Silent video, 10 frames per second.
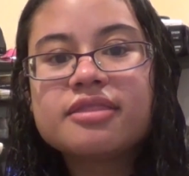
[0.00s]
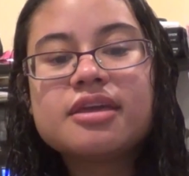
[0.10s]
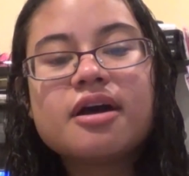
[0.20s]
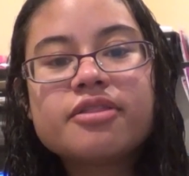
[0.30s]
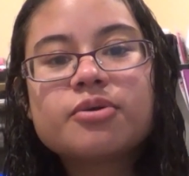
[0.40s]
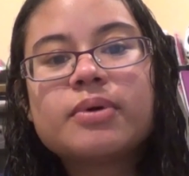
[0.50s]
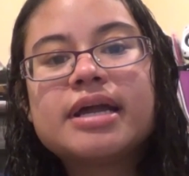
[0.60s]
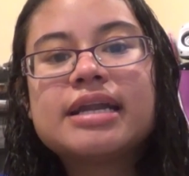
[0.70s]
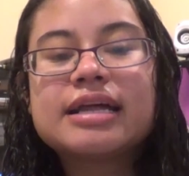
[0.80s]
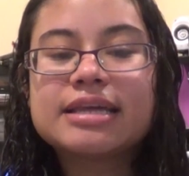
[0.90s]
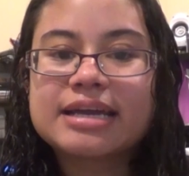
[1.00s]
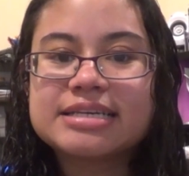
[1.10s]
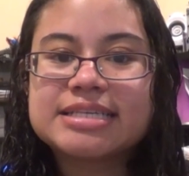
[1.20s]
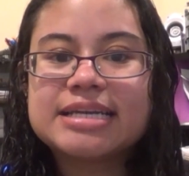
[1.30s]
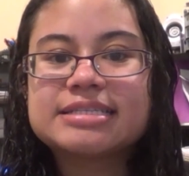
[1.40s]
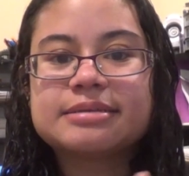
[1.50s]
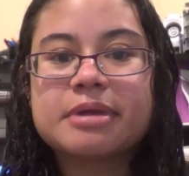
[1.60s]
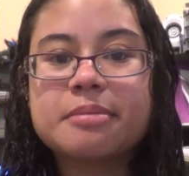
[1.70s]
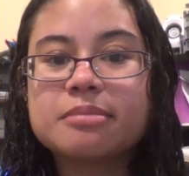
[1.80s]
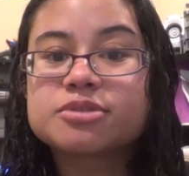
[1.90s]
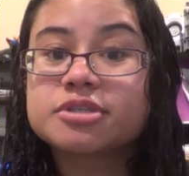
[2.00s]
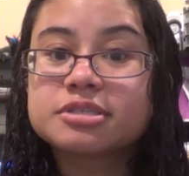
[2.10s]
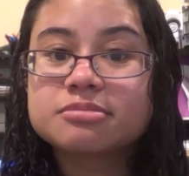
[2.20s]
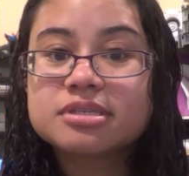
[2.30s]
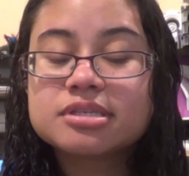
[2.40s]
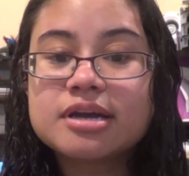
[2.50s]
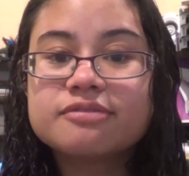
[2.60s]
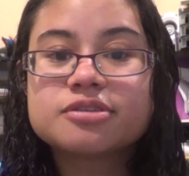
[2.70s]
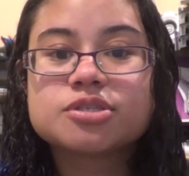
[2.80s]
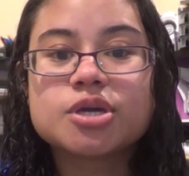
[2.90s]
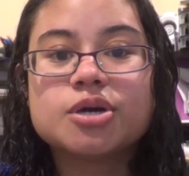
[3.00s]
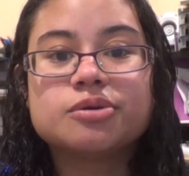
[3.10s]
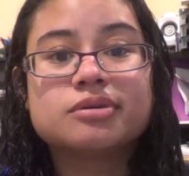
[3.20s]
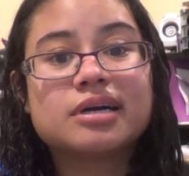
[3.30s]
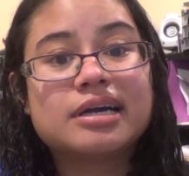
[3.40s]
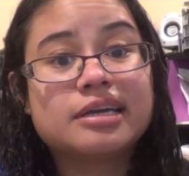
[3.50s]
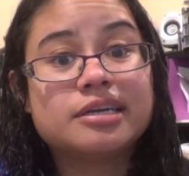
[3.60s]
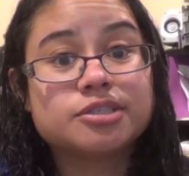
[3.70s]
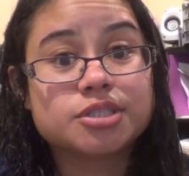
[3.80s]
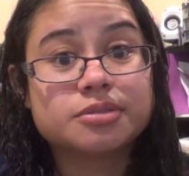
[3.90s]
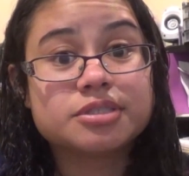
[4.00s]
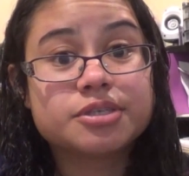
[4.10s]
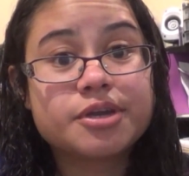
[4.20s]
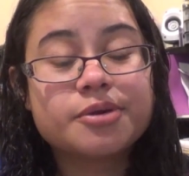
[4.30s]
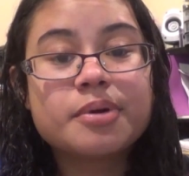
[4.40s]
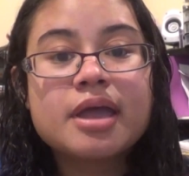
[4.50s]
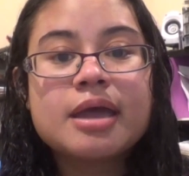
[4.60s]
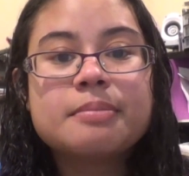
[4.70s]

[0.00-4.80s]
The other one, like I said, is in my mom's Christmas stuff, so I can't show it to you,